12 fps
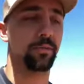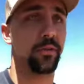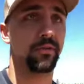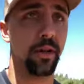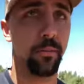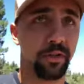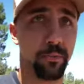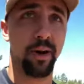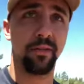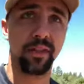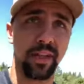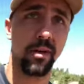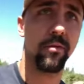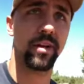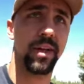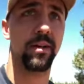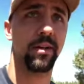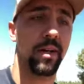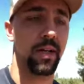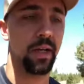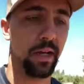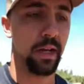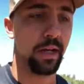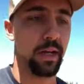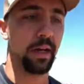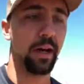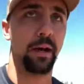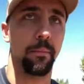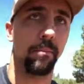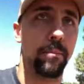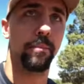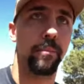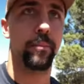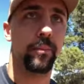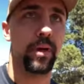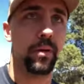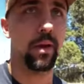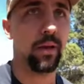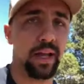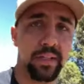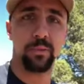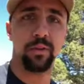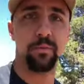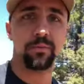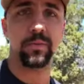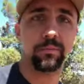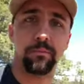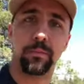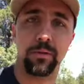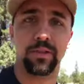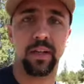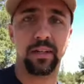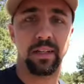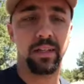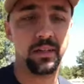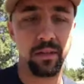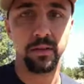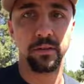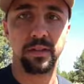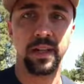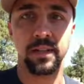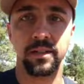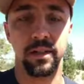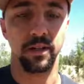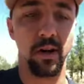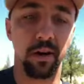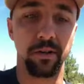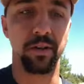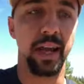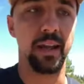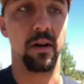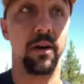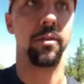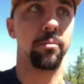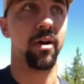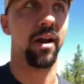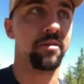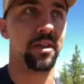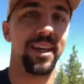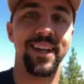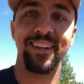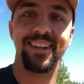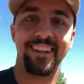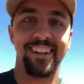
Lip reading: me, there's not much private land over here. But as with most hunting, they'll tend to congregate on the private land.